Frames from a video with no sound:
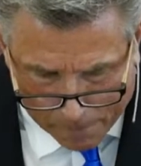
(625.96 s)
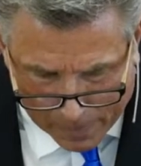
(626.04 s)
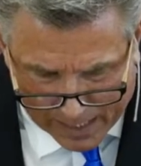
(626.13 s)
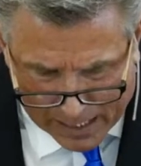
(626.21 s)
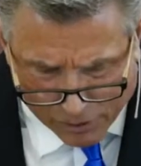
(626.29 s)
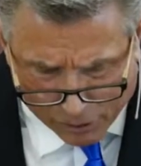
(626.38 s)

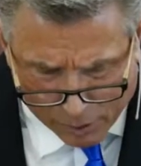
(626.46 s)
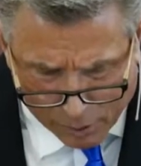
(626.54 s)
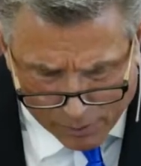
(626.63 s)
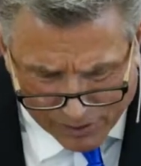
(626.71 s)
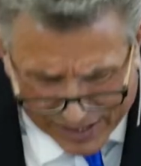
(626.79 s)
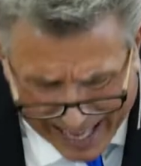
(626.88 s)
eats
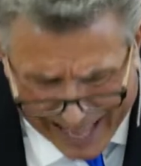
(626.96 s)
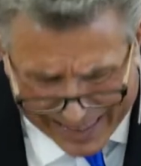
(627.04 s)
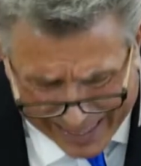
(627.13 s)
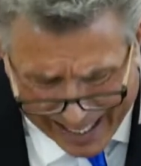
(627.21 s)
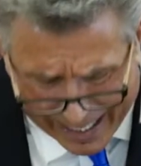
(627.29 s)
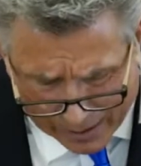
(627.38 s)
dead
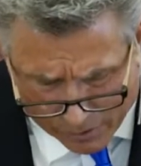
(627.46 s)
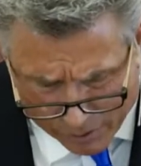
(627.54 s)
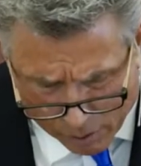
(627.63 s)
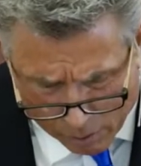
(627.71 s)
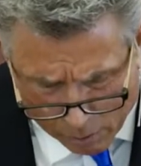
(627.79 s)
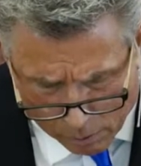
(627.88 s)

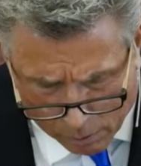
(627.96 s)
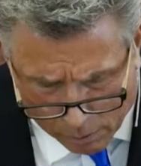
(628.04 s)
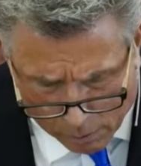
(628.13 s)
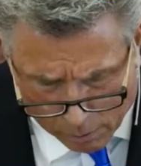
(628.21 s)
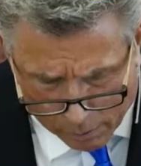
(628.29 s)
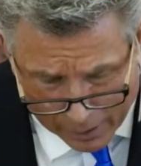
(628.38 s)
things
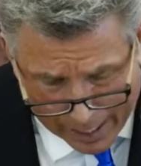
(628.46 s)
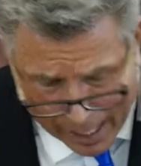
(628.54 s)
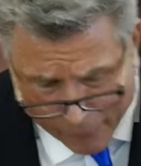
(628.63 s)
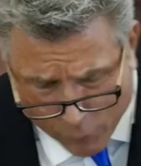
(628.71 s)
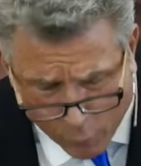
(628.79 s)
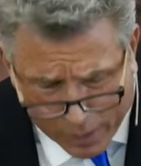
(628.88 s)
that
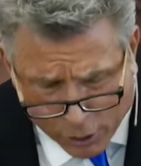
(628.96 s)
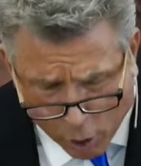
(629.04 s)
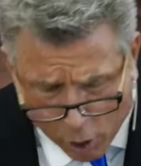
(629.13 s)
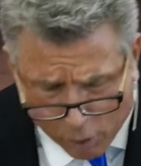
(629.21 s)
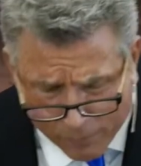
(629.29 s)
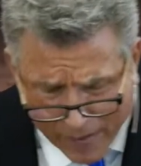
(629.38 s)
have no
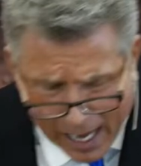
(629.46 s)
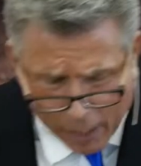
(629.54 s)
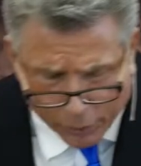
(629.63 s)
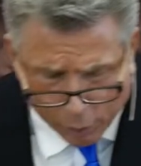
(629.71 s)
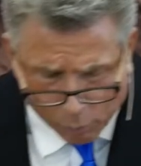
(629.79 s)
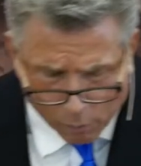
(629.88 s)
eternal
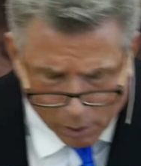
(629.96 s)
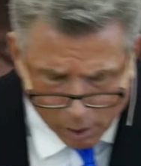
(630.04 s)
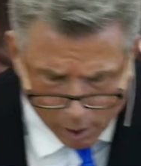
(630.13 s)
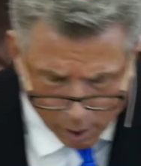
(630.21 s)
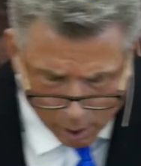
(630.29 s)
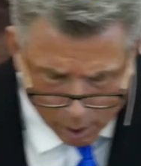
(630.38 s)
value.
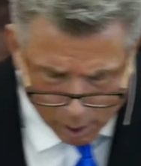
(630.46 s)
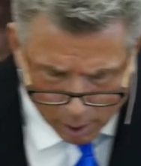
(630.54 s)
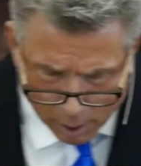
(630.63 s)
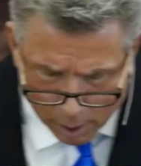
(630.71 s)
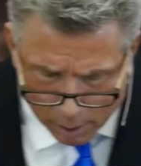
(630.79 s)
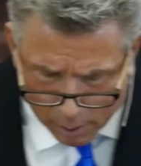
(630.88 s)

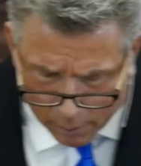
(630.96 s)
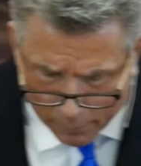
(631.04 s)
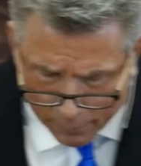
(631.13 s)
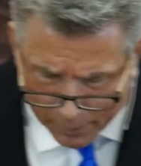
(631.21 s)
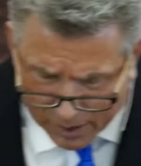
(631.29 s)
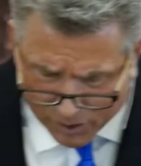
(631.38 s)

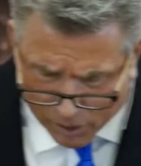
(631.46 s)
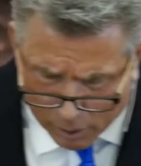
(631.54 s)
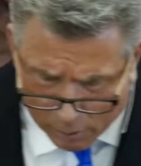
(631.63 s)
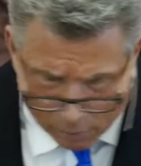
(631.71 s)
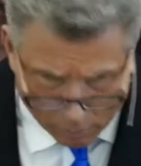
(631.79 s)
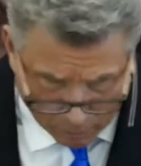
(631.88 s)
This
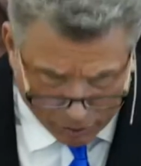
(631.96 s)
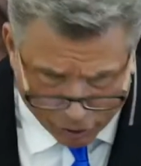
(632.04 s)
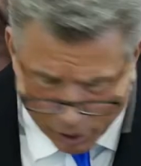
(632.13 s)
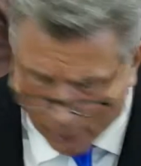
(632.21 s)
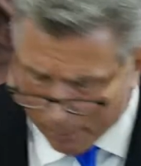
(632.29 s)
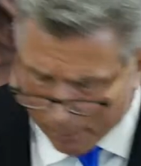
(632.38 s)
Christian